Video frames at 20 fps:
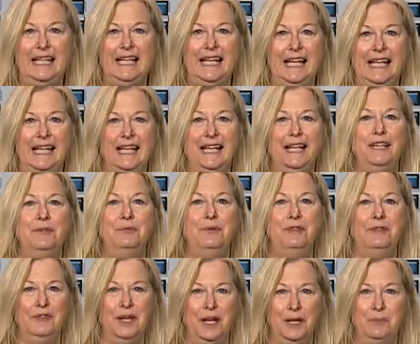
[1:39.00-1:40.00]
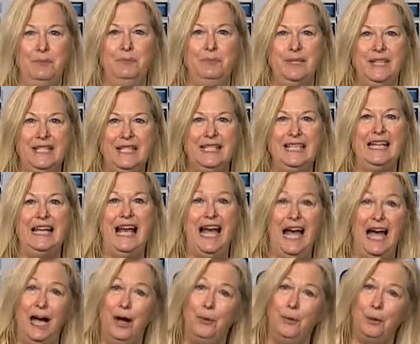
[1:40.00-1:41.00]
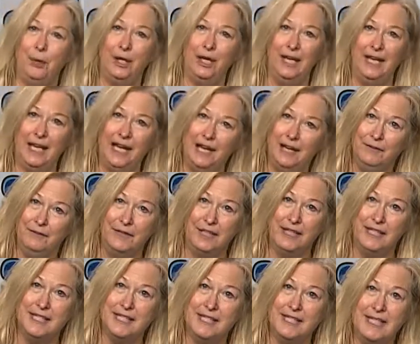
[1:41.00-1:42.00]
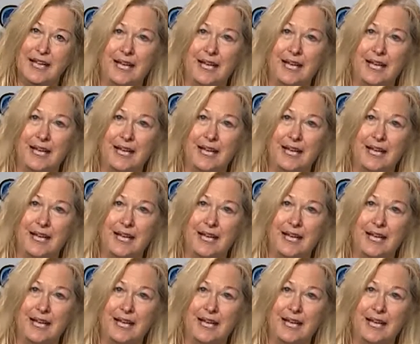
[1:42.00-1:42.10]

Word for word: And we've got a busy hour ahead of us.